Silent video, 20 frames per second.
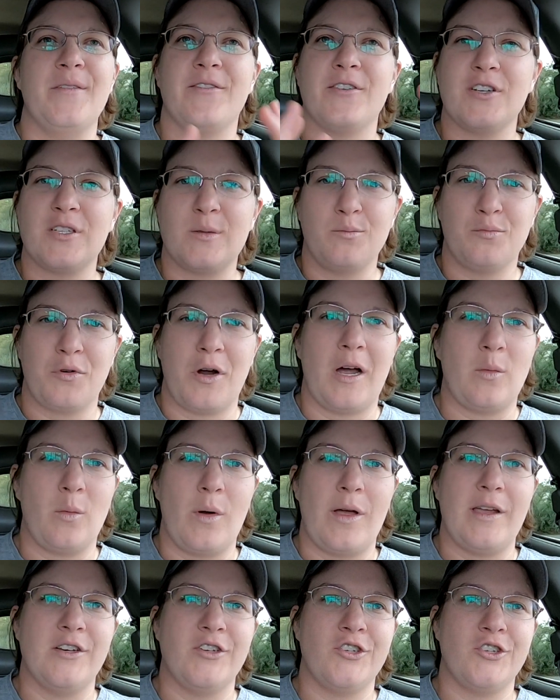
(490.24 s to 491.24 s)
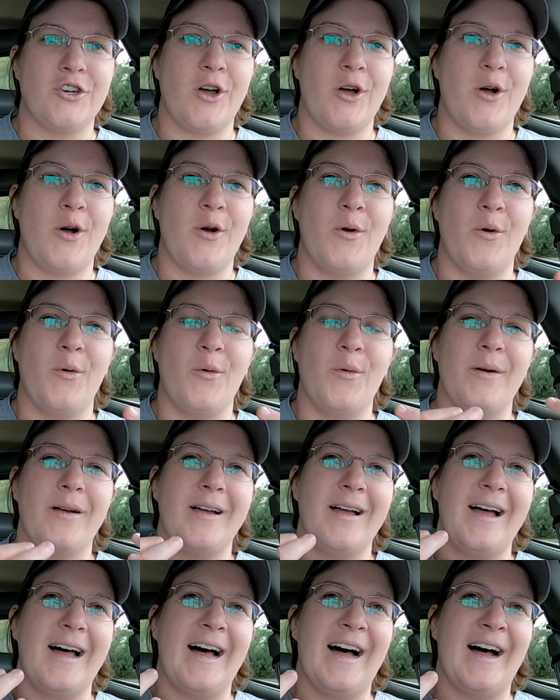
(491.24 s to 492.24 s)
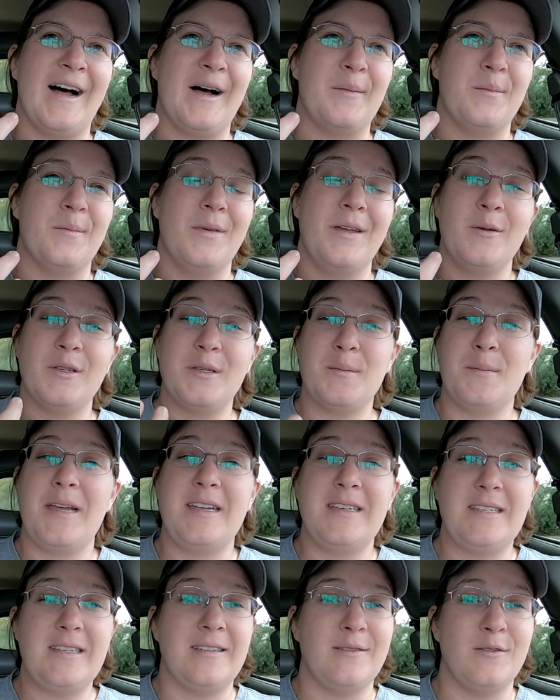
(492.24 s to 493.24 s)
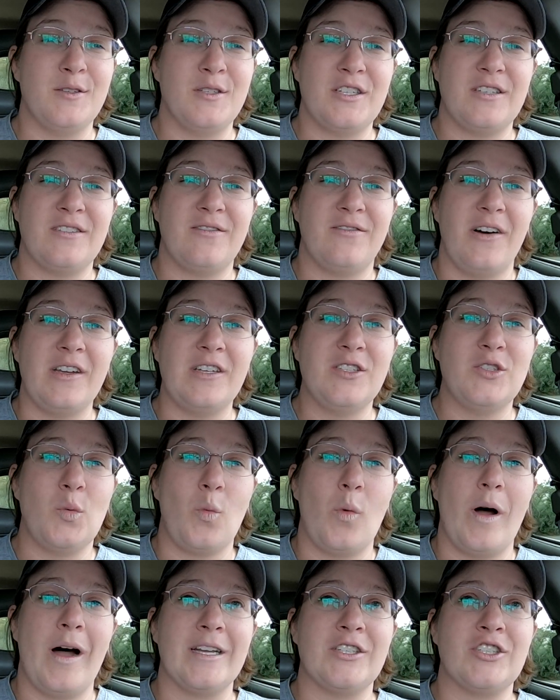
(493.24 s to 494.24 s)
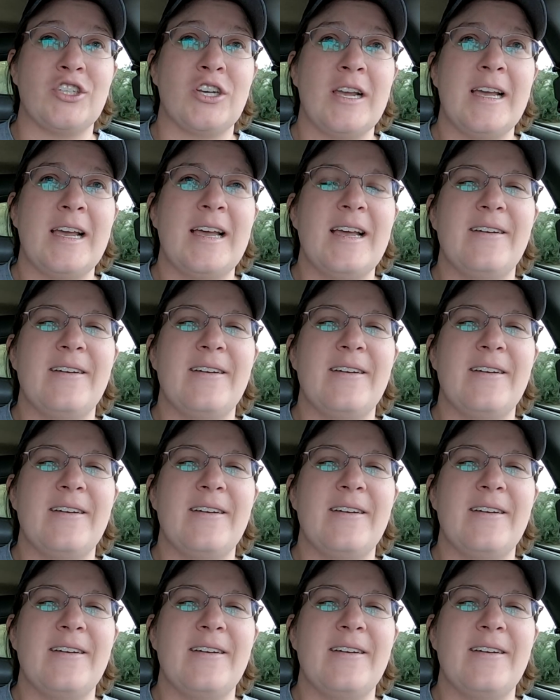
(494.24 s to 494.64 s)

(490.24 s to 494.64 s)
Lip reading: First Broadway show. It was amazing. It was just fun to watch.